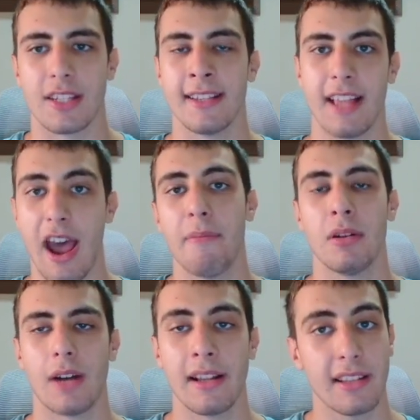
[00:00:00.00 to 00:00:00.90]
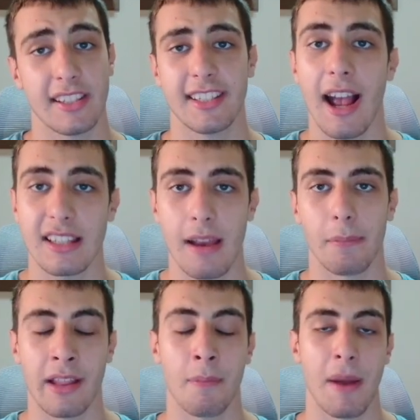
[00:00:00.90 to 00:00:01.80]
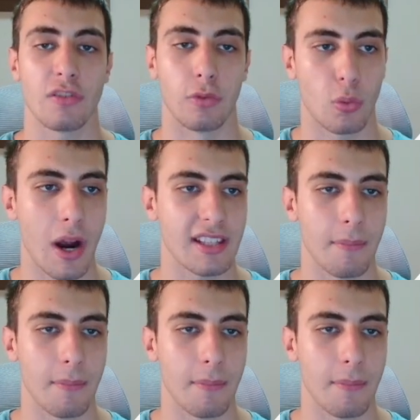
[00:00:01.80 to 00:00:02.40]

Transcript: since they have been running this exact same landing page for quite